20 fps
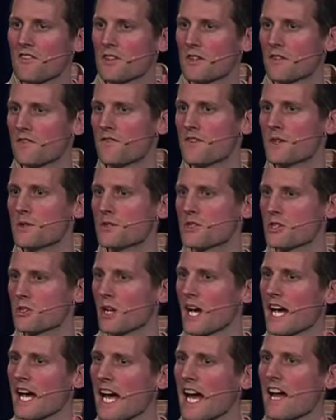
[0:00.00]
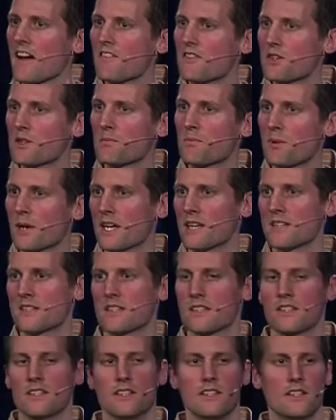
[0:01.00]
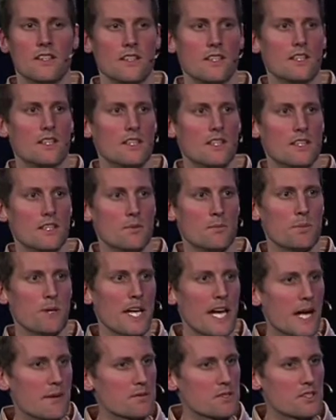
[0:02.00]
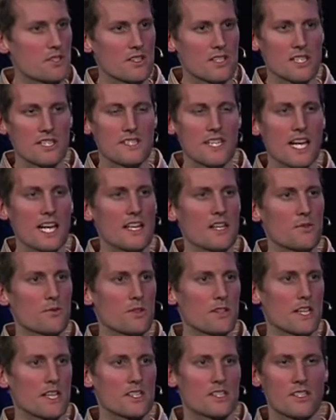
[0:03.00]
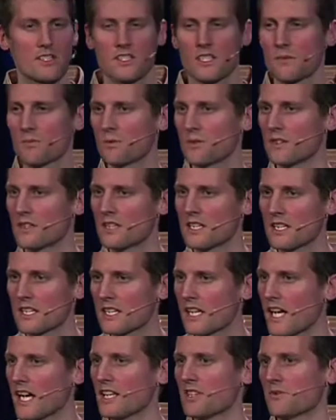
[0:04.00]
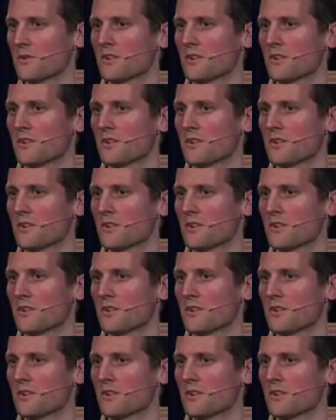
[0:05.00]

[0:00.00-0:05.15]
your future. I have your present. Perhaps you're in a dating relationship or an engaged